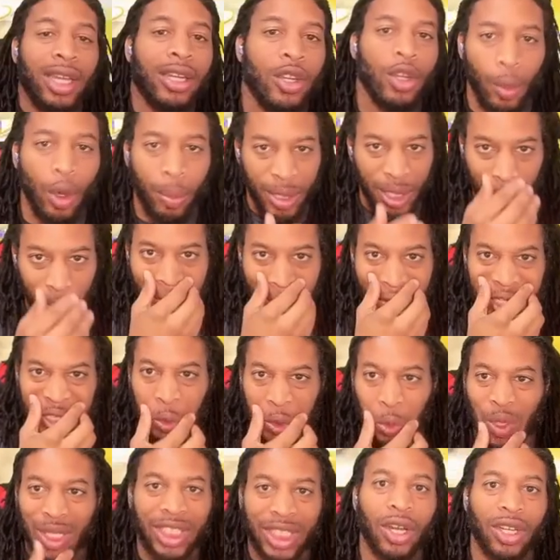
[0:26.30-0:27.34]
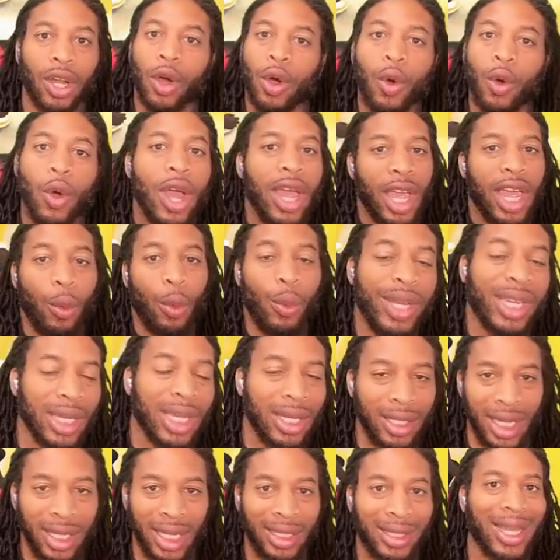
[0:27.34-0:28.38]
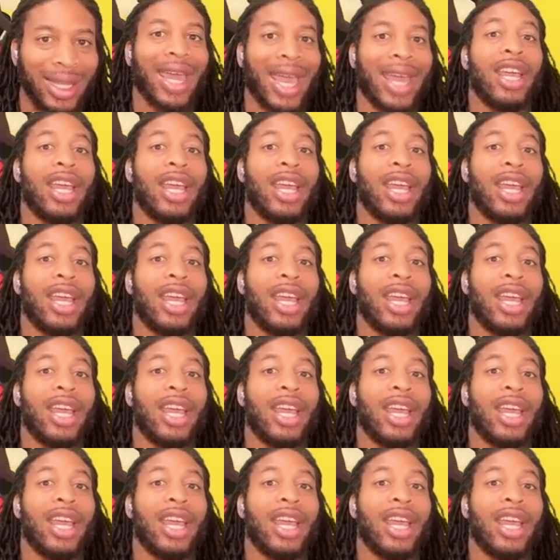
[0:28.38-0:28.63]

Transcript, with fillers: he'll be back switched on and we can get that.